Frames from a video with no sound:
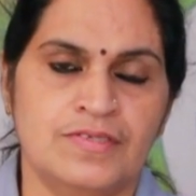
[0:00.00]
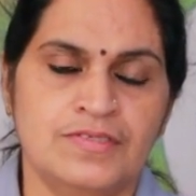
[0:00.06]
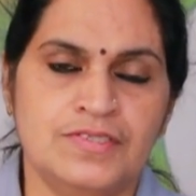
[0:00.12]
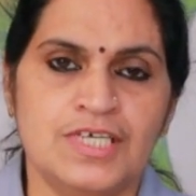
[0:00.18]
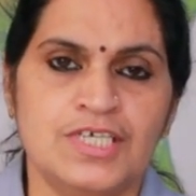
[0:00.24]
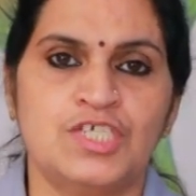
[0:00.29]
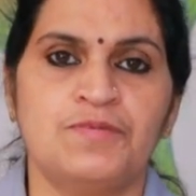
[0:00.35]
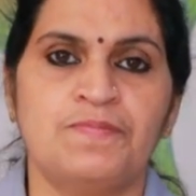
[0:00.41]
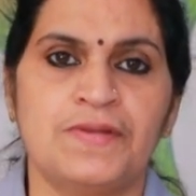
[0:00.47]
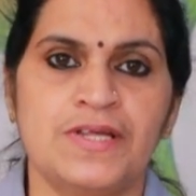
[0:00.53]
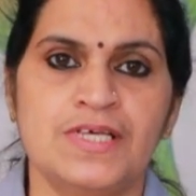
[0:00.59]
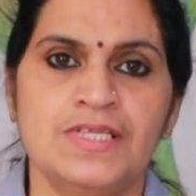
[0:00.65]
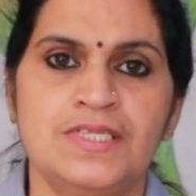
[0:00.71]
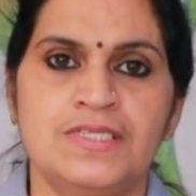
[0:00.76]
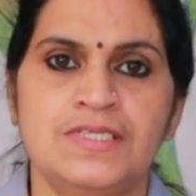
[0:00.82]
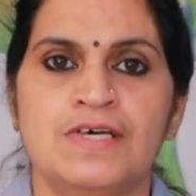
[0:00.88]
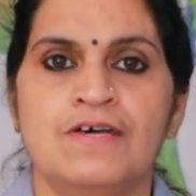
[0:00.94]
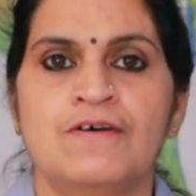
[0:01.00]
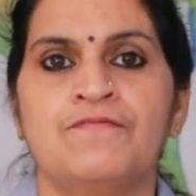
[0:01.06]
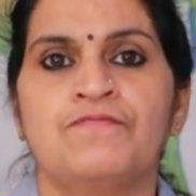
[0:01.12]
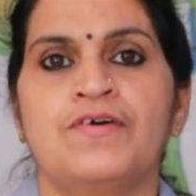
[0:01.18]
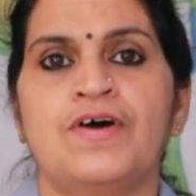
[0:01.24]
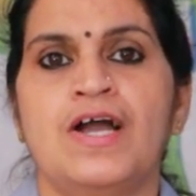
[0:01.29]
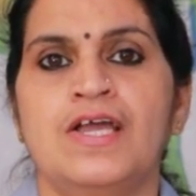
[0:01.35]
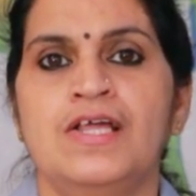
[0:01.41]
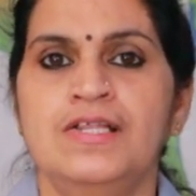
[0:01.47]
Just press
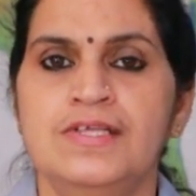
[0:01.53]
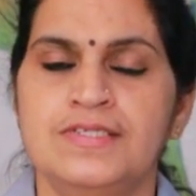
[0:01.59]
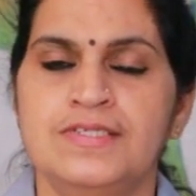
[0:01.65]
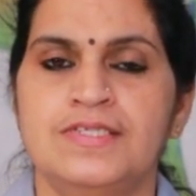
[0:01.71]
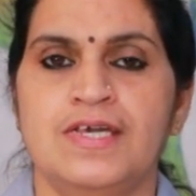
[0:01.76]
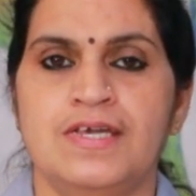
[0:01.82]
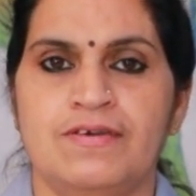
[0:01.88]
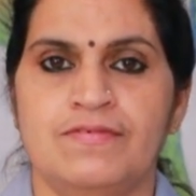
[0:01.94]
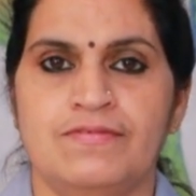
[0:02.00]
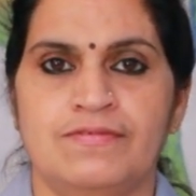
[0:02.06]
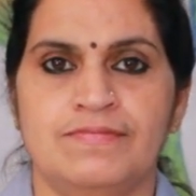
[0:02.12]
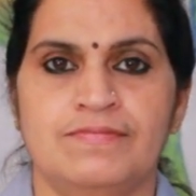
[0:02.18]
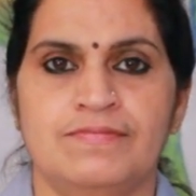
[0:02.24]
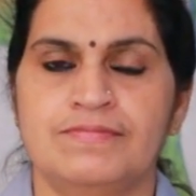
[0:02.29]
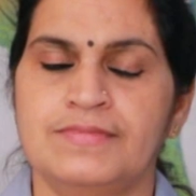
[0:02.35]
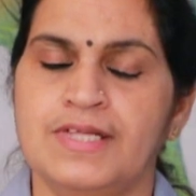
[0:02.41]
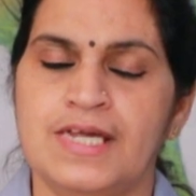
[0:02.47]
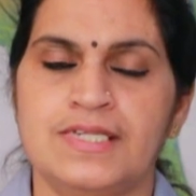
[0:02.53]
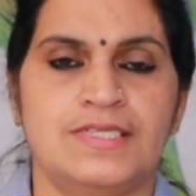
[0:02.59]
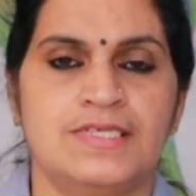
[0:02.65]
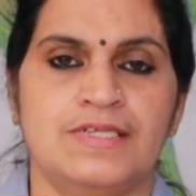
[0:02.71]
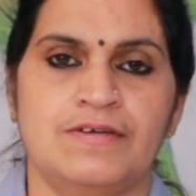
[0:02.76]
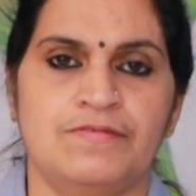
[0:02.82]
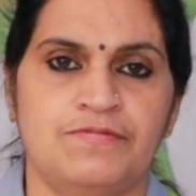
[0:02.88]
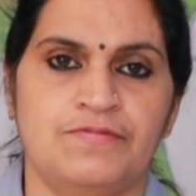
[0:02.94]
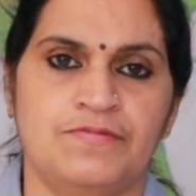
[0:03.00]
file save. That's
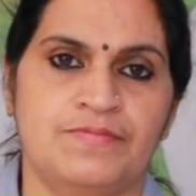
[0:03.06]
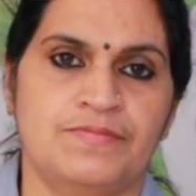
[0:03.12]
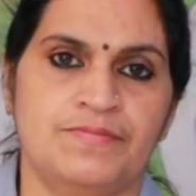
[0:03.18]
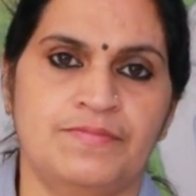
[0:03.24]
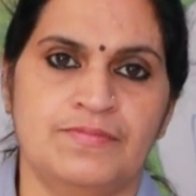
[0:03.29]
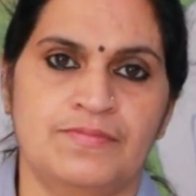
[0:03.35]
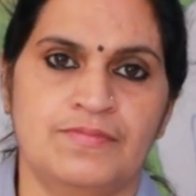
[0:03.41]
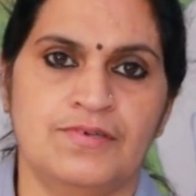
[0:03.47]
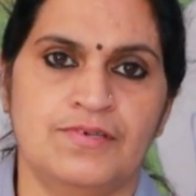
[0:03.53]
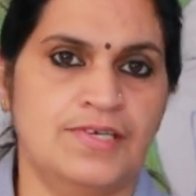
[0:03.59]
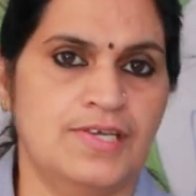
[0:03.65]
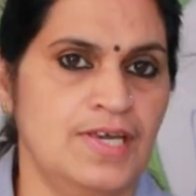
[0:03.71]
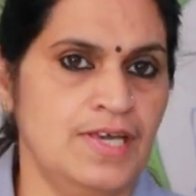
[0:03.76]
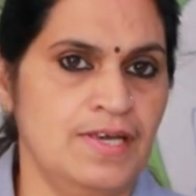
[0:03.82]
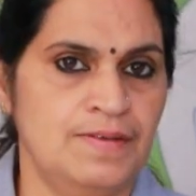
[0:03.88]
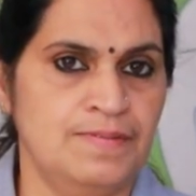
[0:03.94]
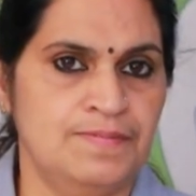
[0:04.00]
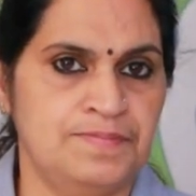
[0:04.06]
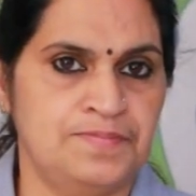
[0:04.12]
enough. Okay.